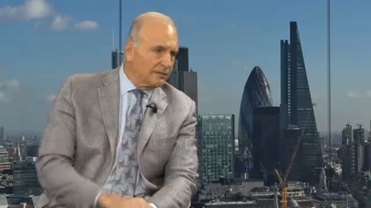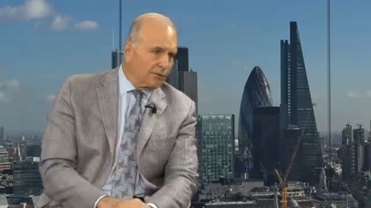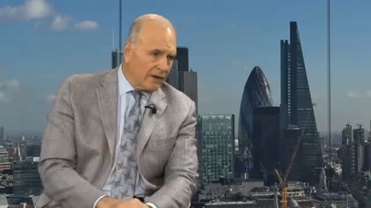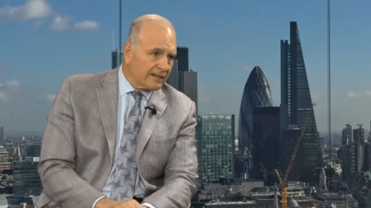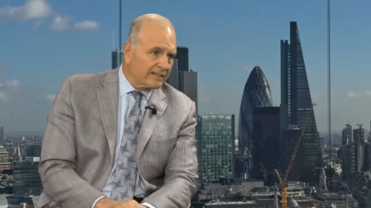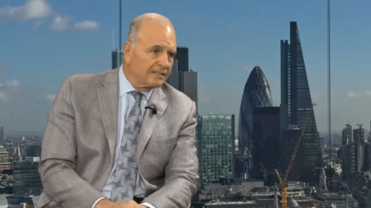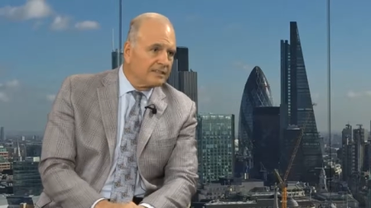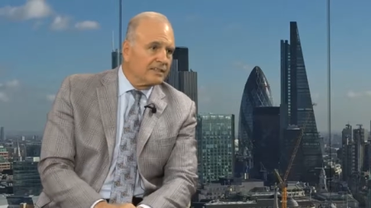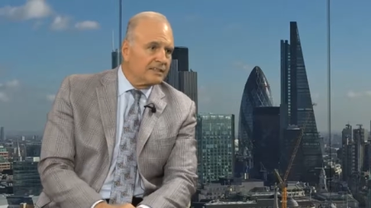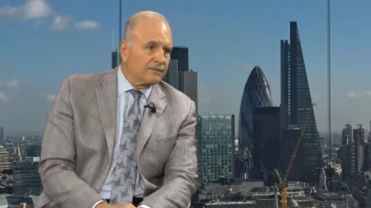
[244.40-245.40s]
in product
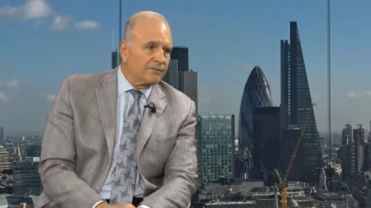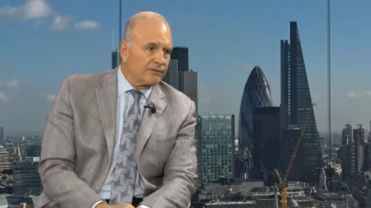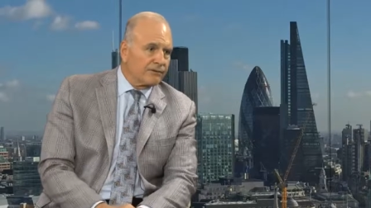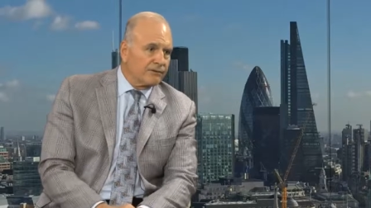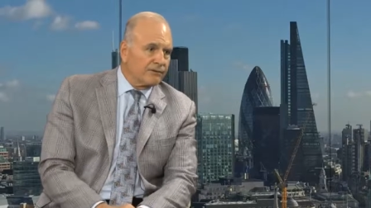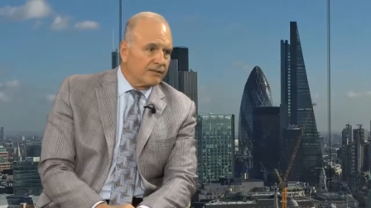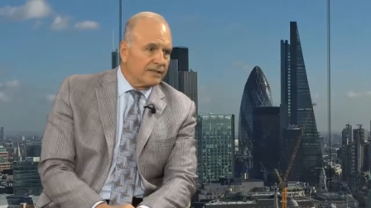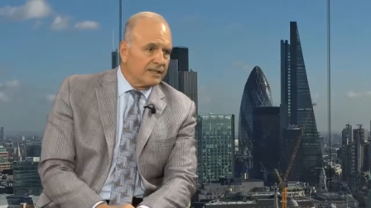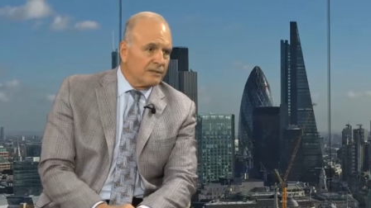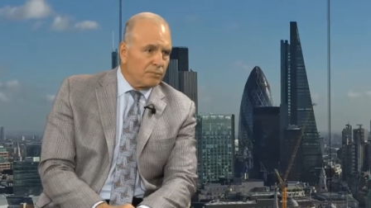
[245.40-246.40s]
to further
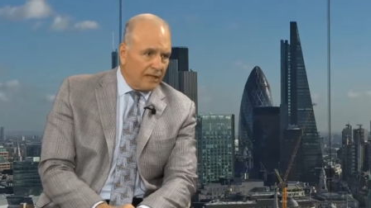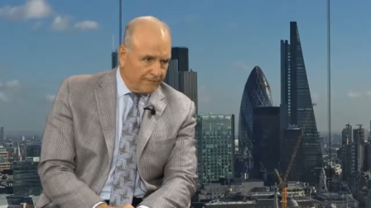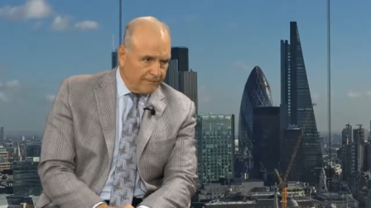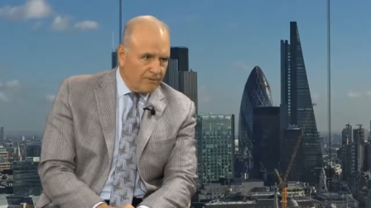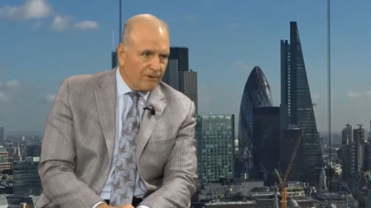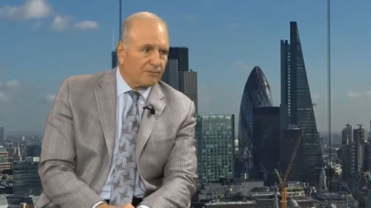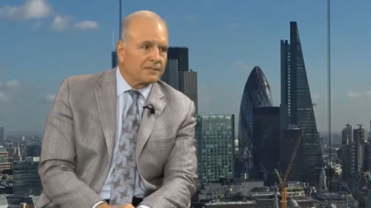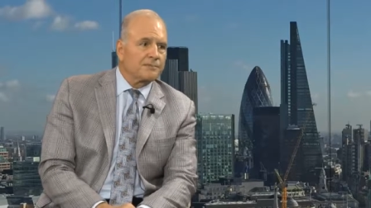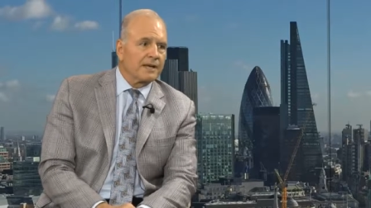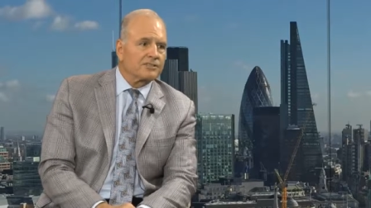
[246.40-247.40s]
the platform
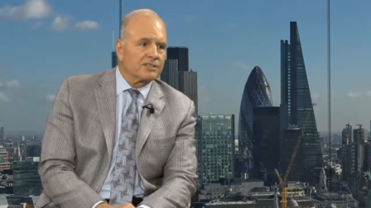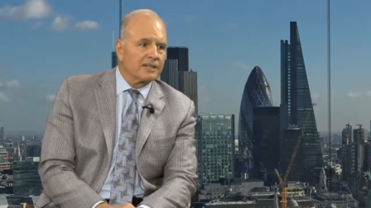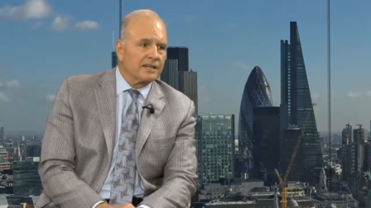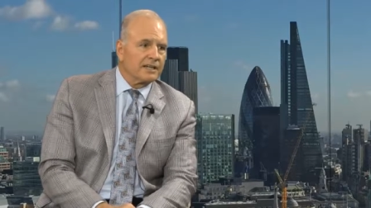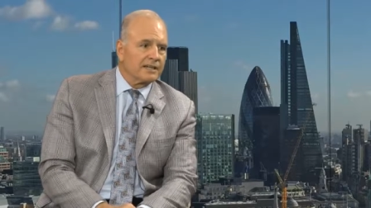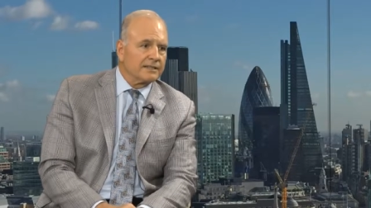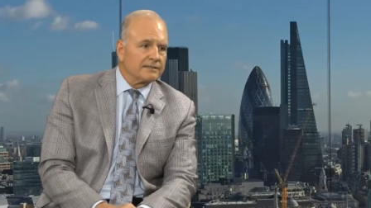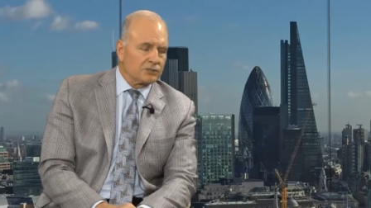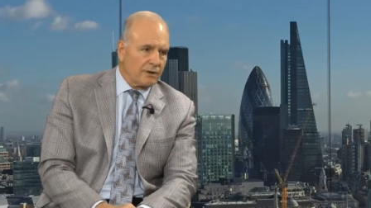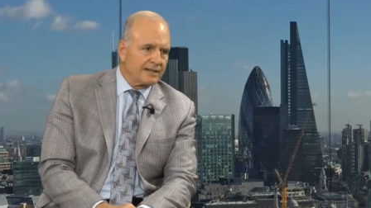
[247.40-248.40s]
expansion uh, mm-hmm.
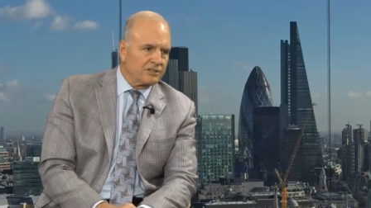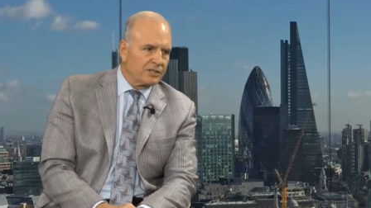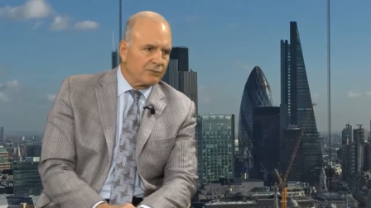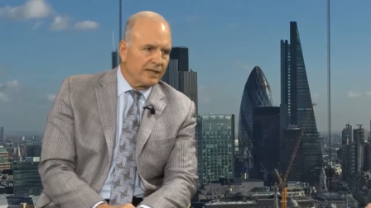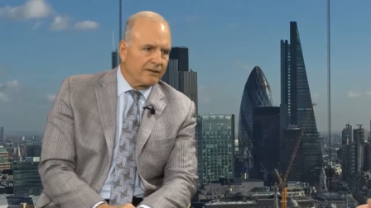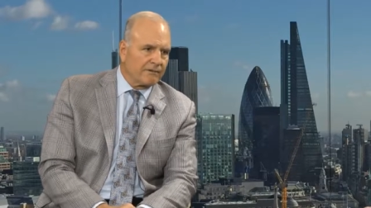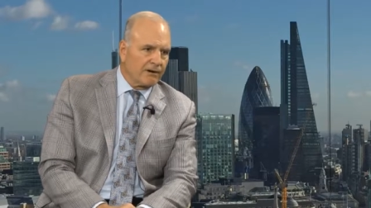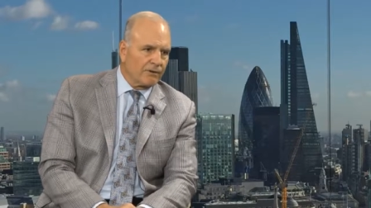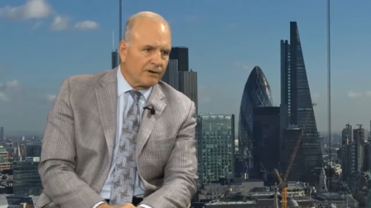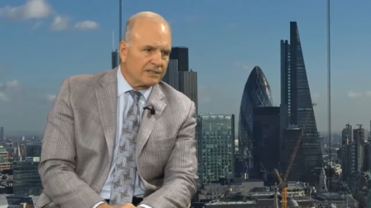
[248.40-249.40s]
strategy that we have for
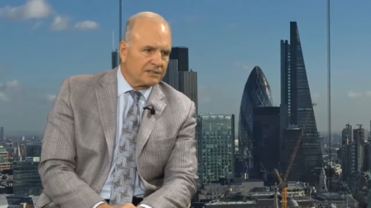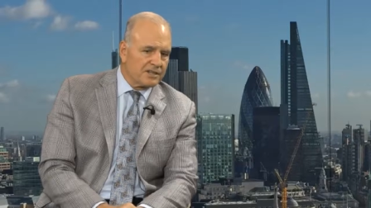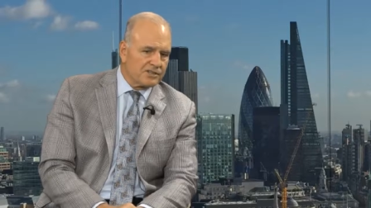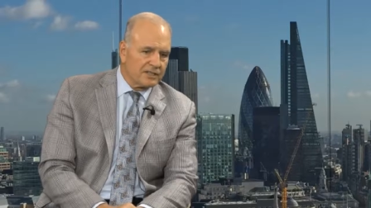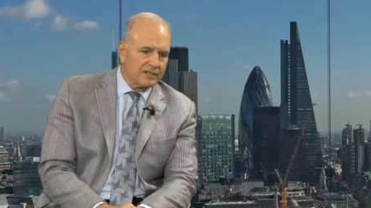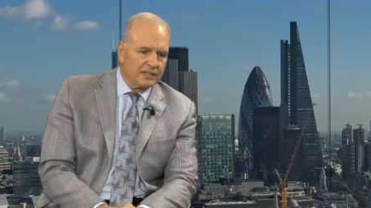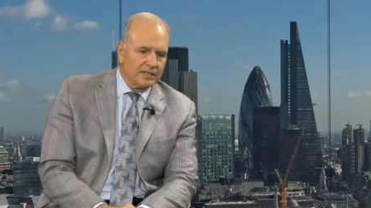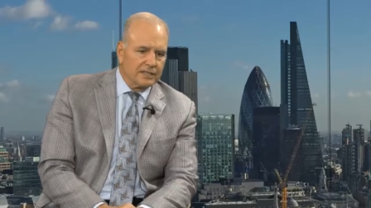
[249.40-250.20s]
our organization.